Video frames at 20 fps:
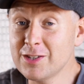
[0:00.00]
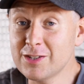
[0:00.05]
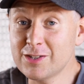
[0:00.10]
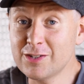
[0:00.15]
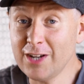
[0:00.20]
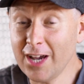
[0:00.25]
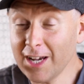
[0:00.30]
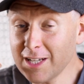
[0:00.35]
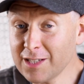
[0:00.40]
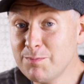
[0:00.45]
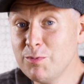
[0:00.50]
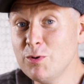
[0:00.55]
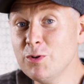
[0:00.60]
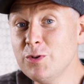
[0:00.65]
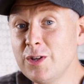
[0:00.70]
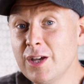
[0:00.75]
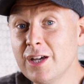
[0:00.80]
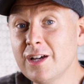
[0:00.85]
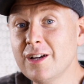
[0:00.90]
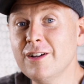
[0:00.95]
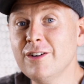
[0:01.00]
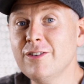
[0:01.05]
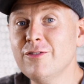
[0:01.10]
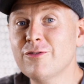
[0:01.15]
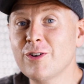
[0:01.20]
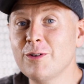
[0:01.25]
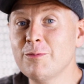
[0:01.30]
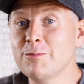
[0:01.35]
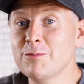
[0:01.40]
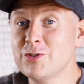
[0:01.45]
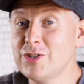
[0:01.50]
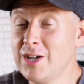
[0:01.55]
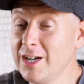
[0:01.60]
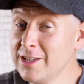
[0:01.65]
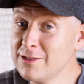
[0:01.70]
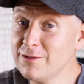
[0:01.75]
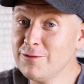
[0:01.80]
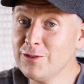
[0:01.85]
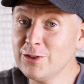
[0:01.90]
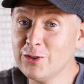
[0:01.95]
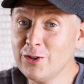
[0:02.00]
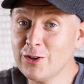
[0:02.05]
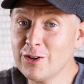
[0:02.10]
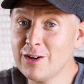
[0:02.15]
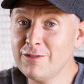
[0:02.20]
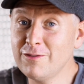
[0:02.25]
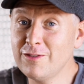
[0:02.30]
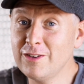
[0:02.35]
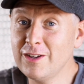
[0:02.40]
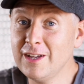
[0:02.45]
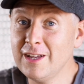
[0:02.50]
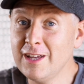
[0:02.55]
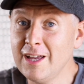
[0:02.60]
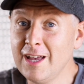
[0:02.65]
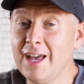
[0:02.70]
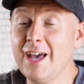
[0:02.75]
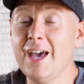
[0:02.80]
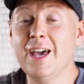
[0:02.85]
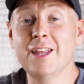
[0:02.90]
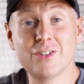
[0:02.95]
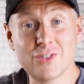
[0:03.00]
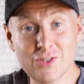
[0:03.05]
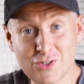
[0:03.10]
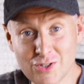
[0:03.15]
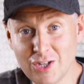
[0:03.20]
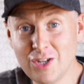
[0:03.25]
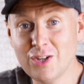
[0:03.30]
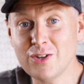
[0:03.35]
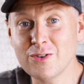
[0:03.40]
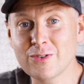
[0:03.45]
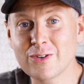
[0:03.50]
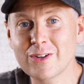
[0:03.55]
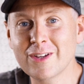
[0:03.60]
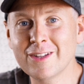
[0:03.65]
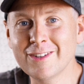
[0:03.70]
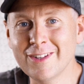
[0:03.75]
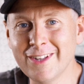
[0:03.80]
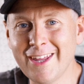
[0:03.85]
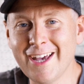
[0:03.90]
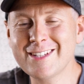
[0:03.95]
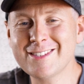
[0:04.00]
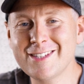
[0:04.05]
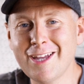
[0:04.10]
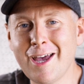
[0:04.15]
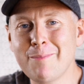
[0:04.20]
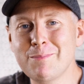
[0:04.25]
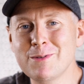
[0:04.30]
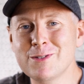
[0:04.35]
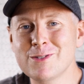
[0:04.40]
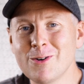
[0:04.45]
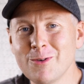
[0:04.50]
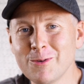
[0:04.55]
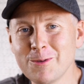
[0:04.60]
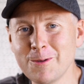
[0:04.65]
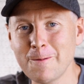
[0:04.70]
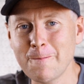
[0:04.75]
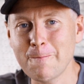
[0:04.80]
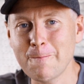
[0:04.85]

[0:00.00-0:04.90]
is Jack Sputnik from Jackson Photography, and see you in the next episode.